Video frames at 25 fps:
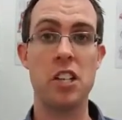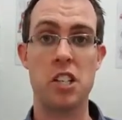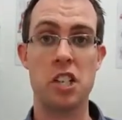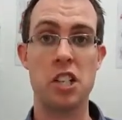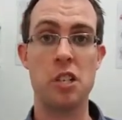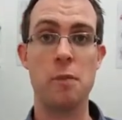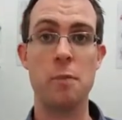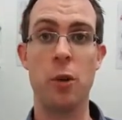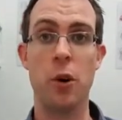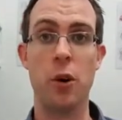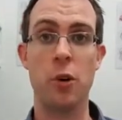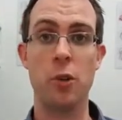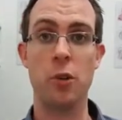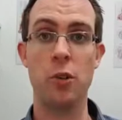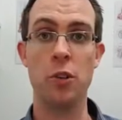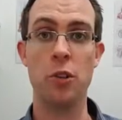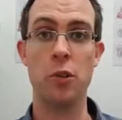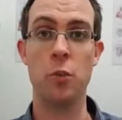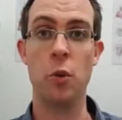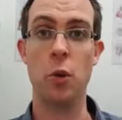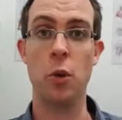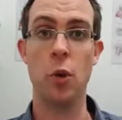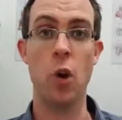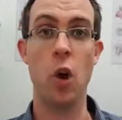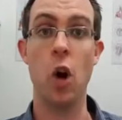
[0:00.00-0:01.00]
a spider on the
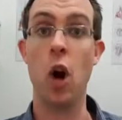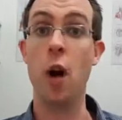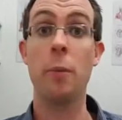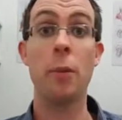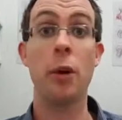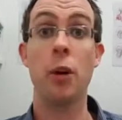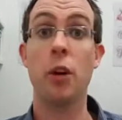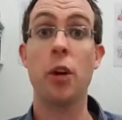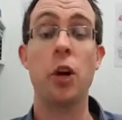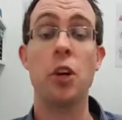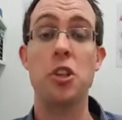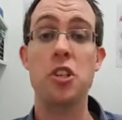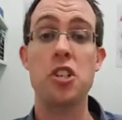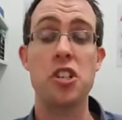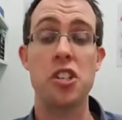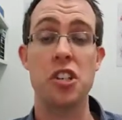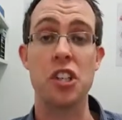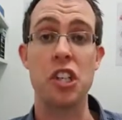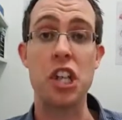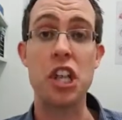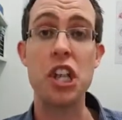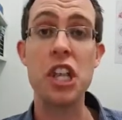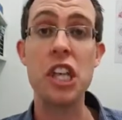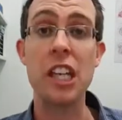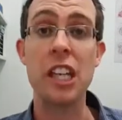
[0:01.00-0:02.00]
wall. I'm not consciously
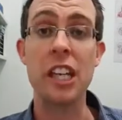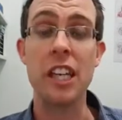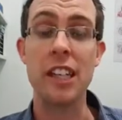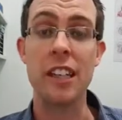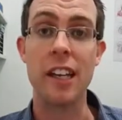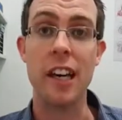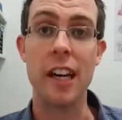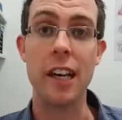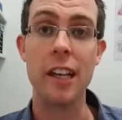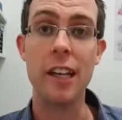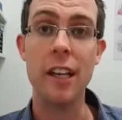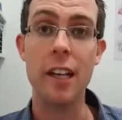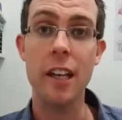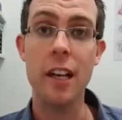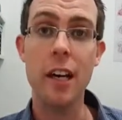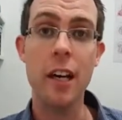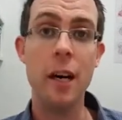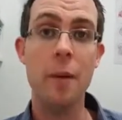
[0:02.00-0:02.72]
thinking that.